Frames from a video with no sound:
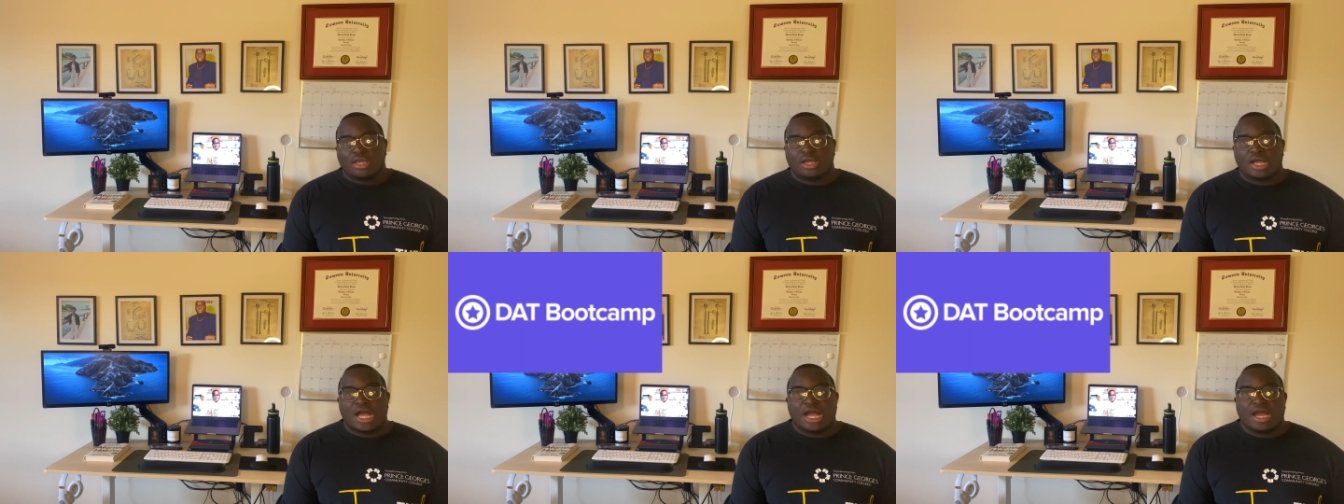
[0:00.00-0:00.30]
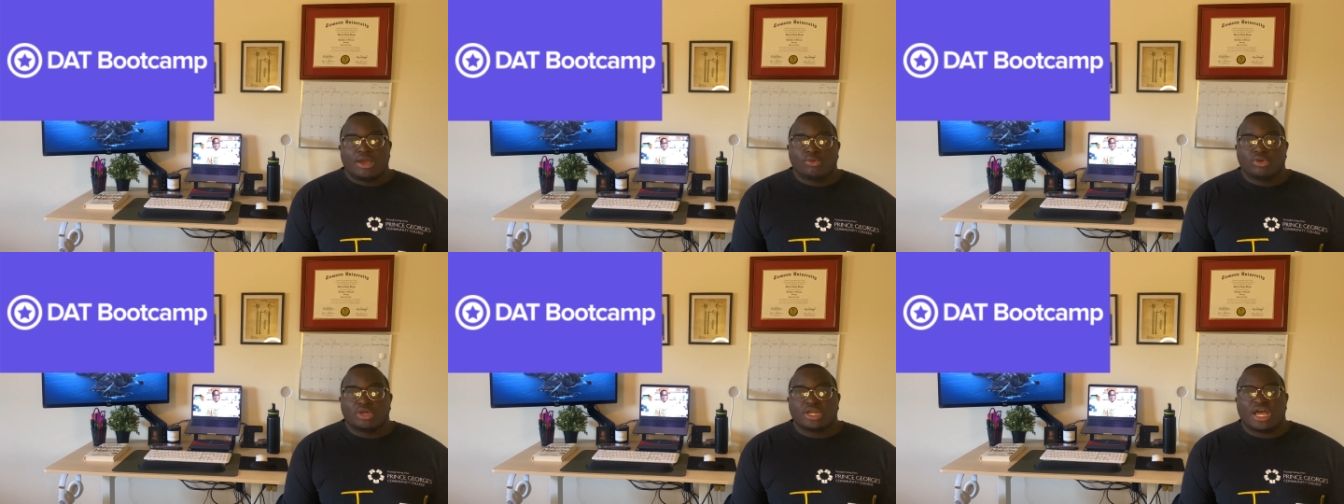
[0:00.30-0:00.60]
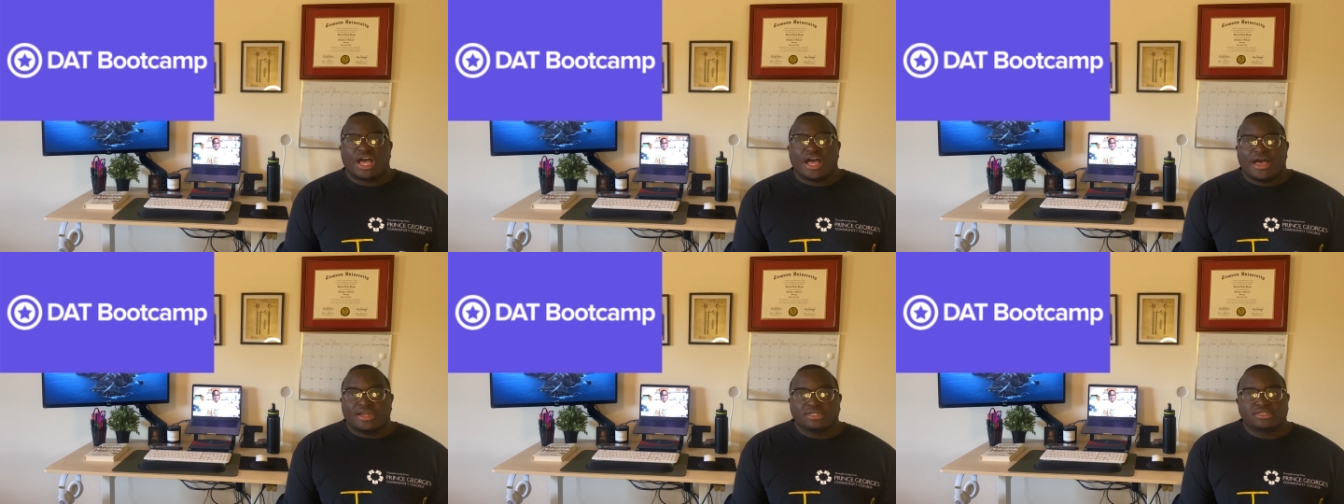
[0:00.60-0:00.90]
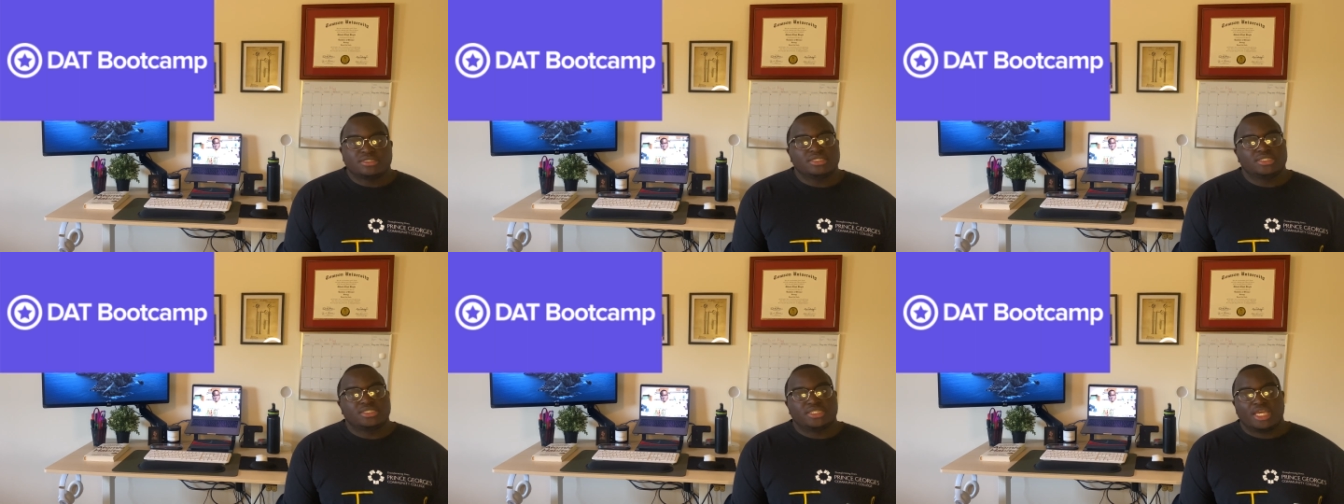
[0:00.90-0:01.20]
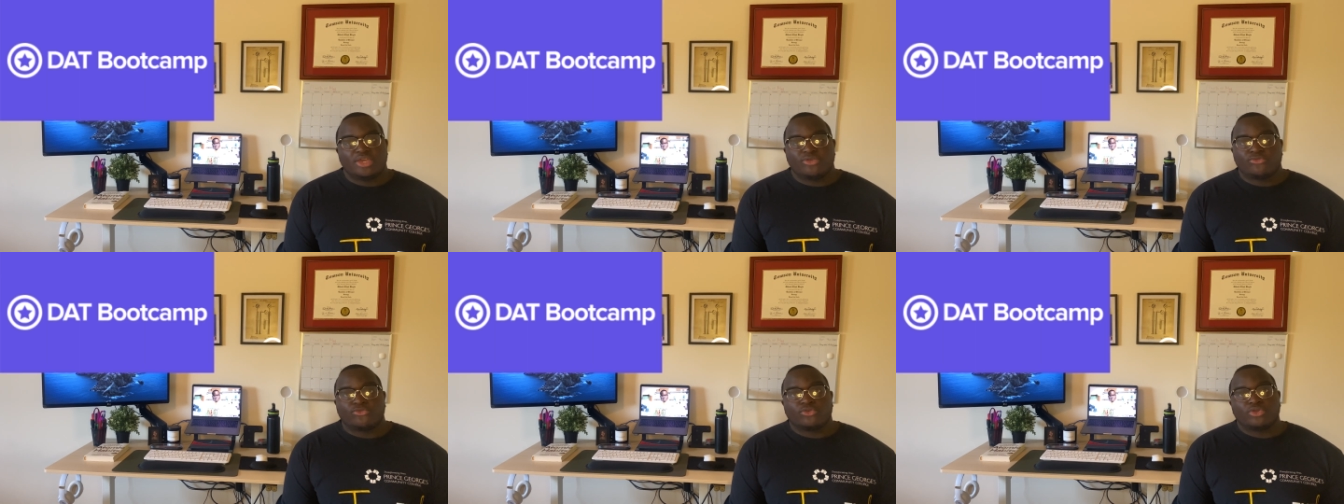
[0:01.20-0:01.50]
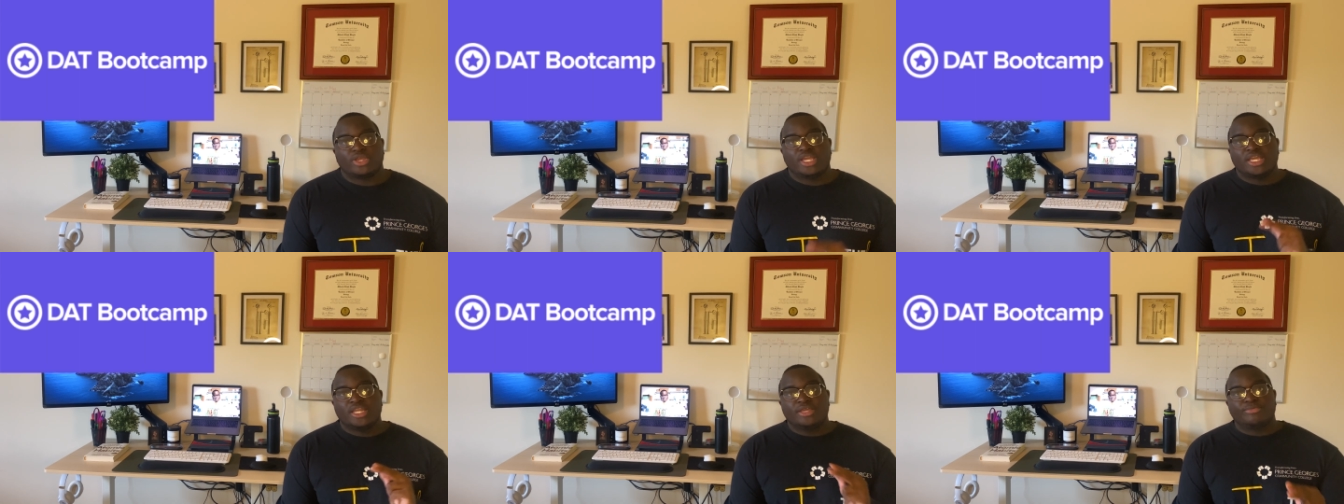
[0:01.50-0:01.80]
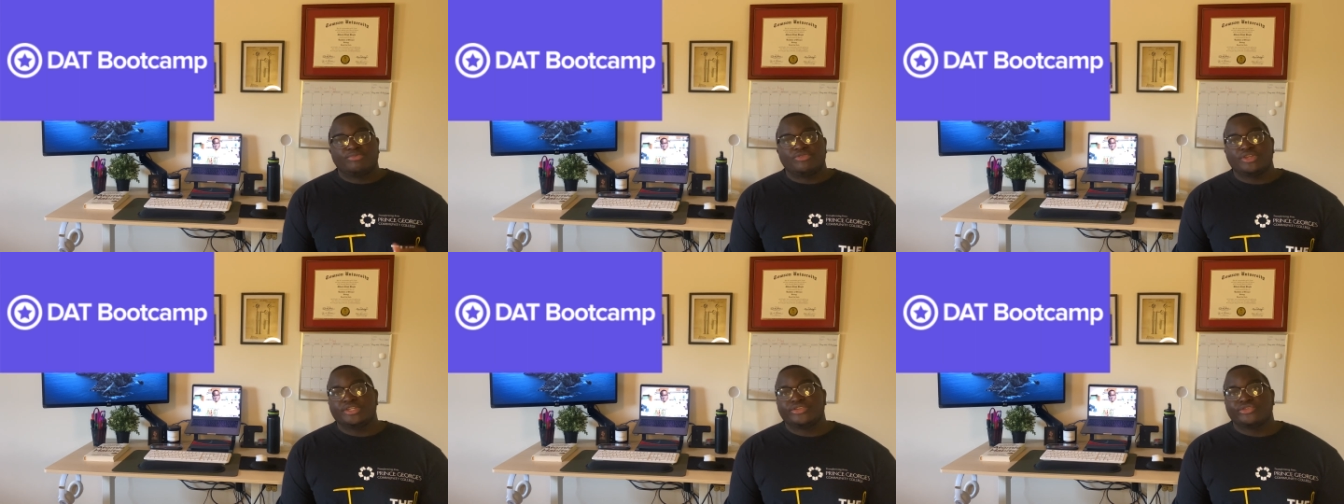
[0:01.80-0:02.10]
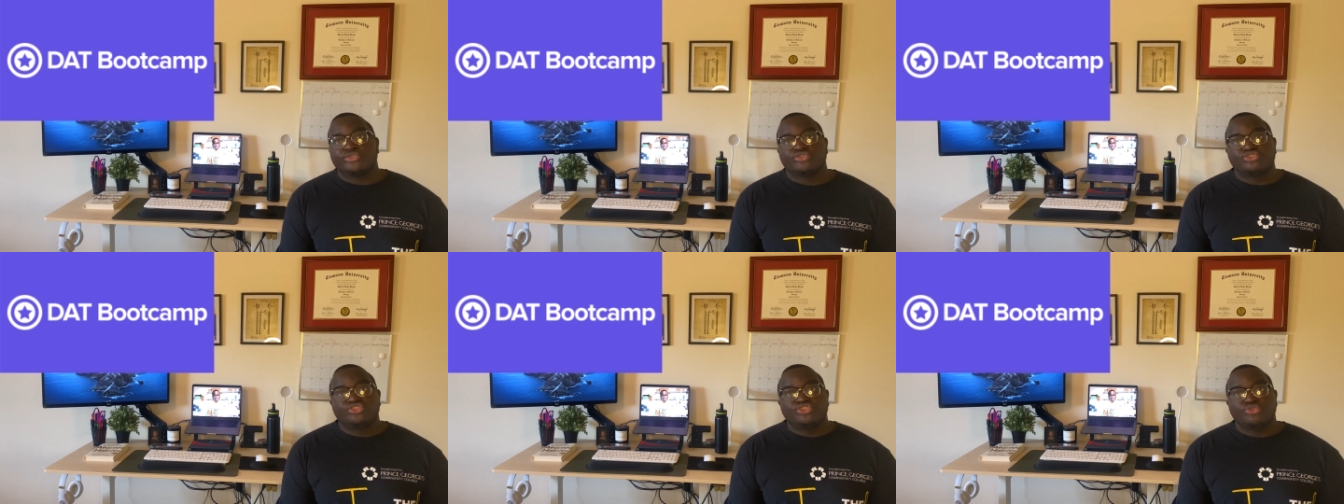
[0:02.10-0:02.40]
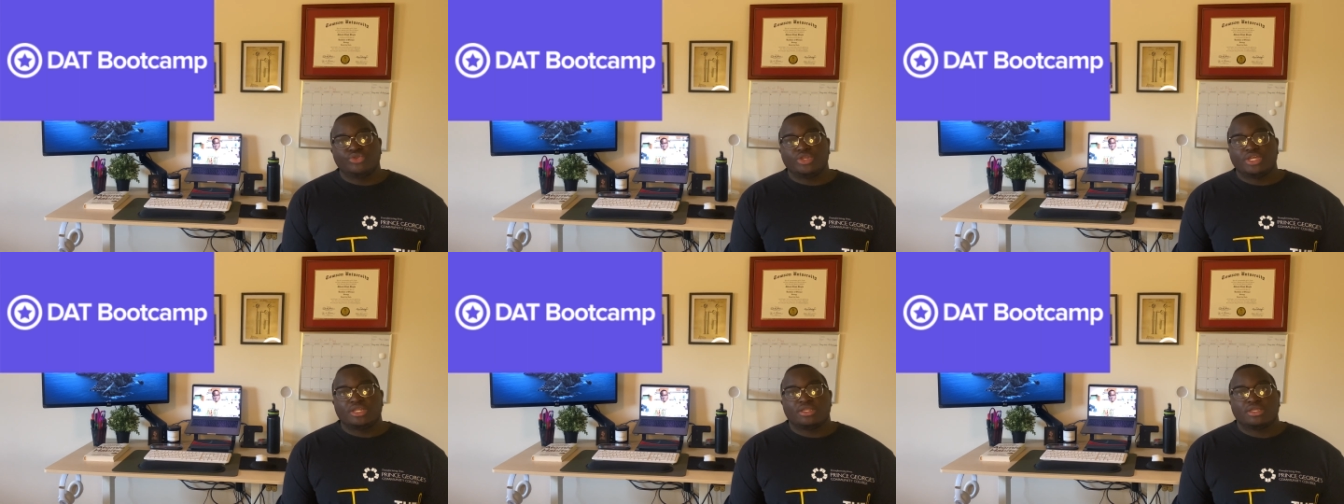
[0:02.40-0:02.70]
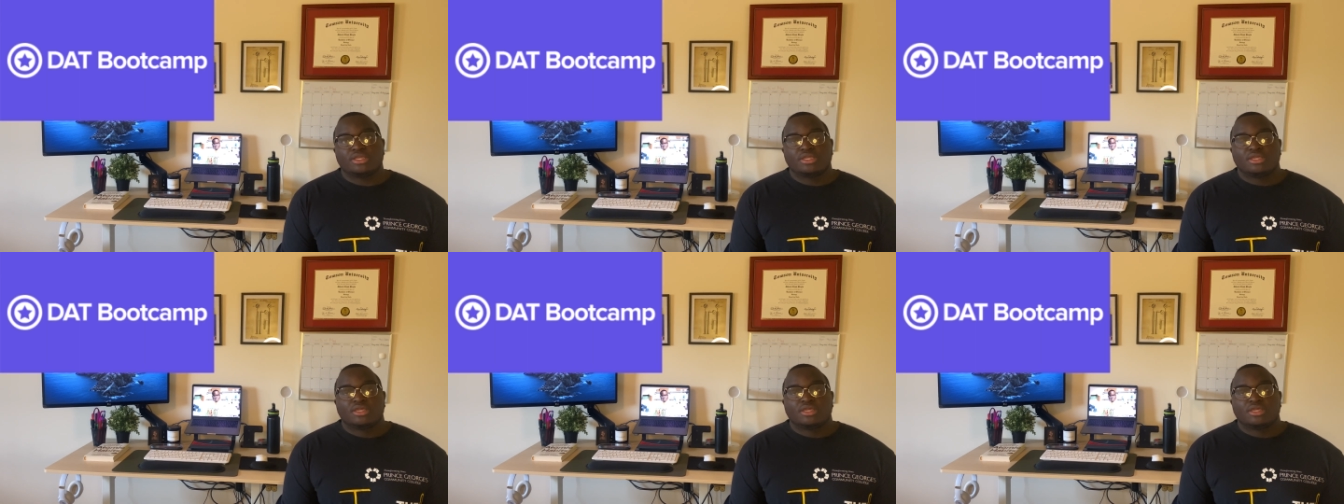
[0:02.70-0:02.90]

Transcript: I would honestly say for any pre-dental student,